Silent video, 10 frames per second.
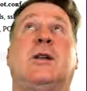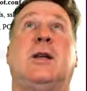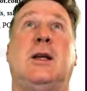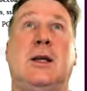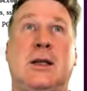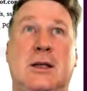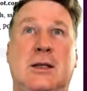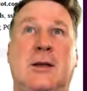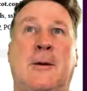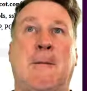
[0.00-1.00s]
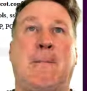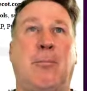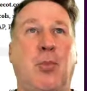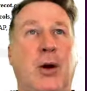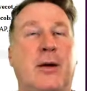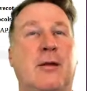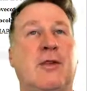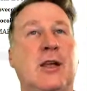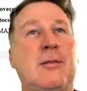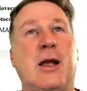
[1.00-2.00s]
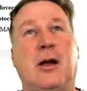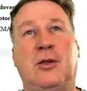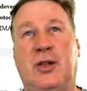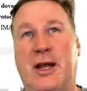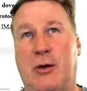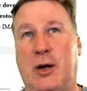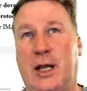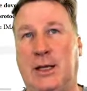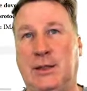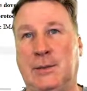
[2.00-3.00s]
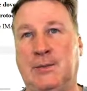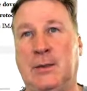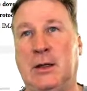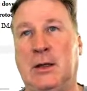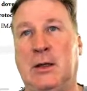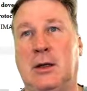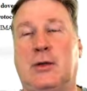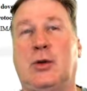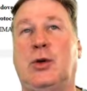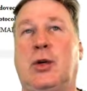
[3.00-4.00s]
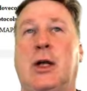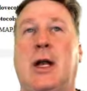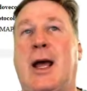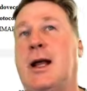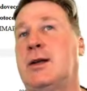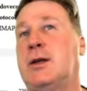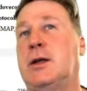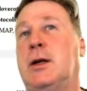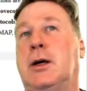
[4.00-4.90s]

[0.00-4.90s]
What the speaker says: is part of email nowadays. So you can actually